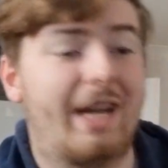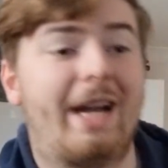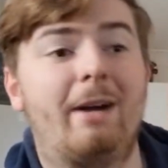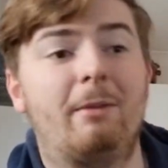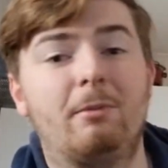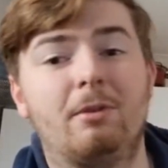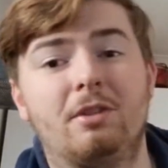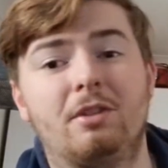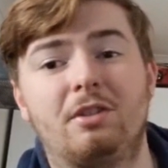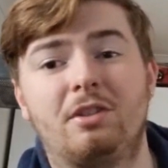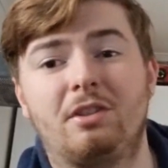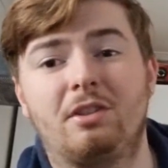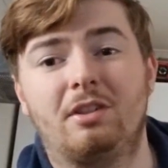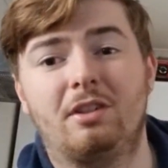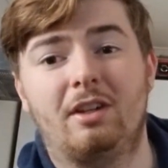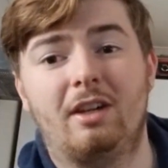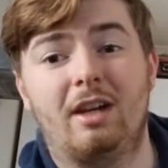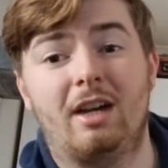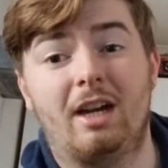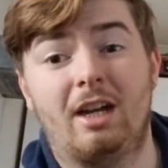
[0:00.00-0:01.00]
that
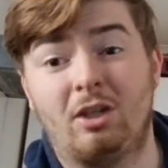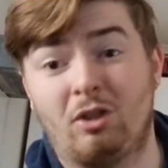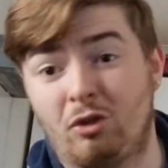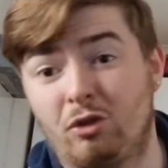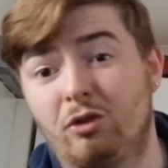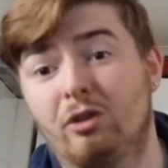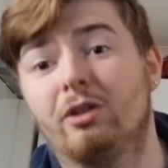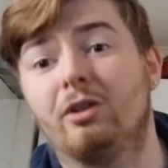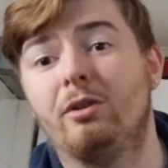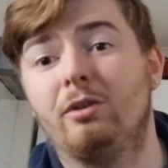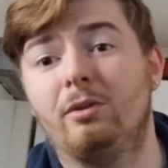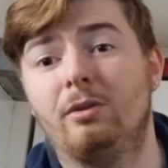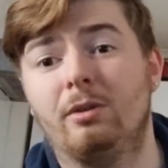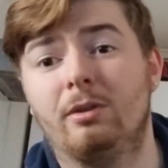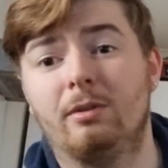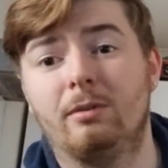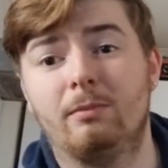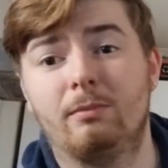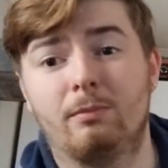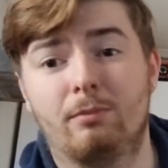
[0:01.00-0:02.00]
was a
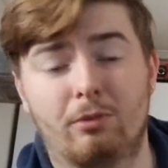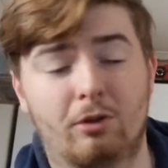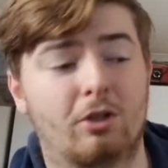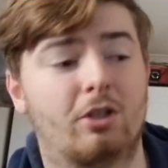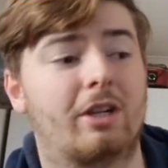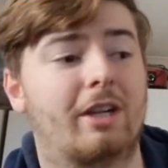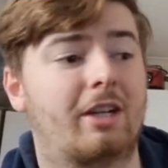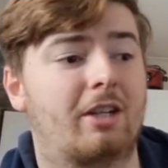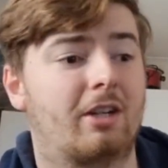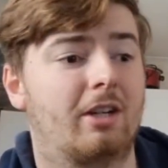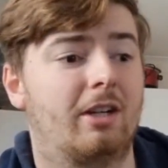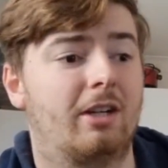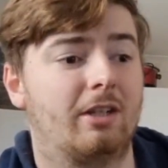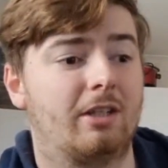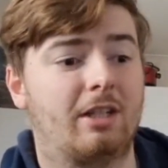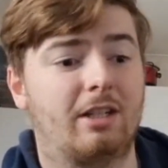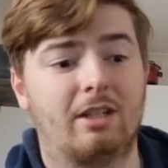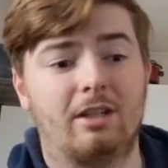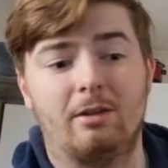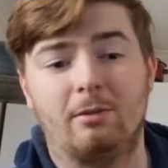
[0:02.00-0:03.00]
true project
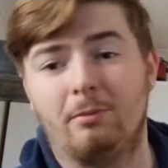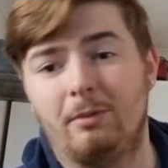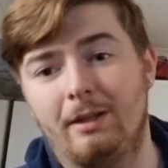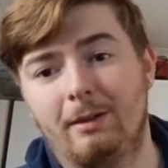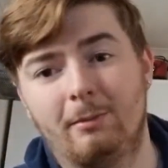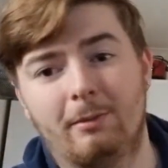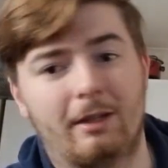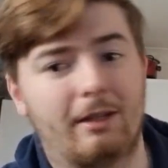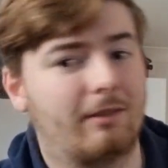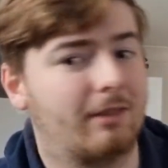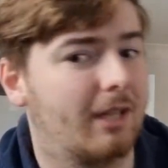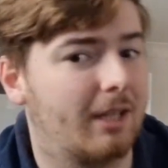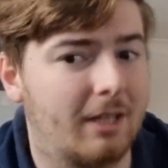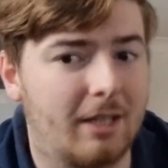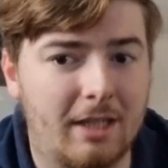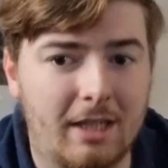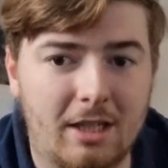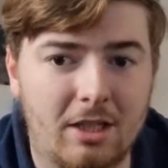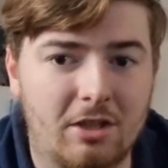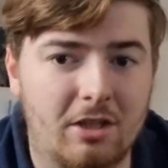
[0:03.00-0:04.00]
car. You know, we, we've
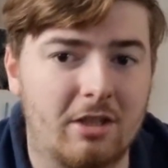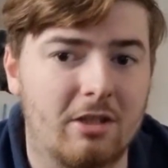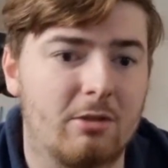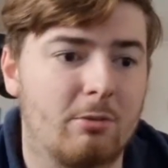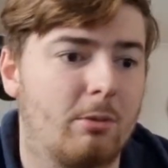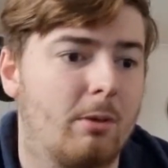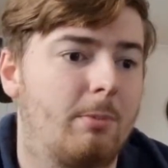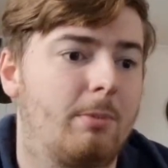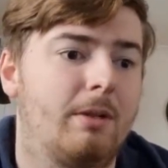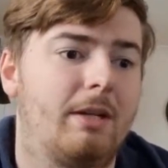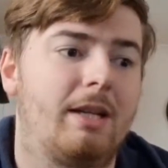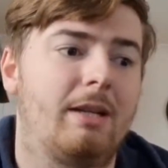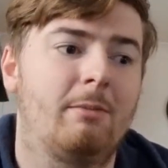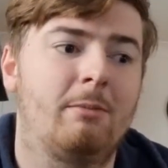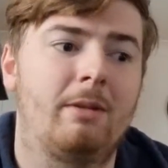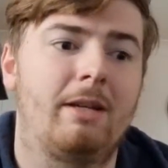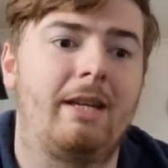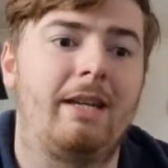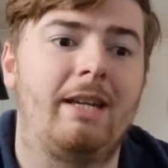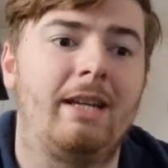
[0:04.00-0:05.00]
done an engine swap on
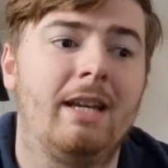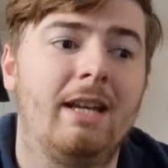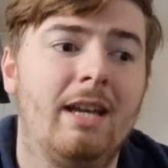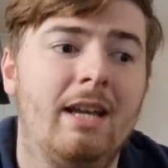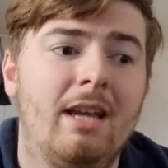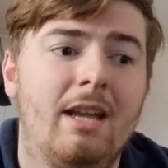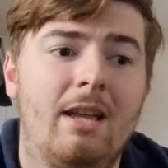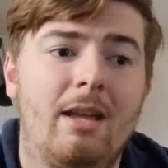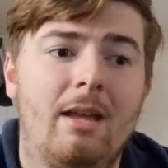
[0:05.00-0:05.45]
it, we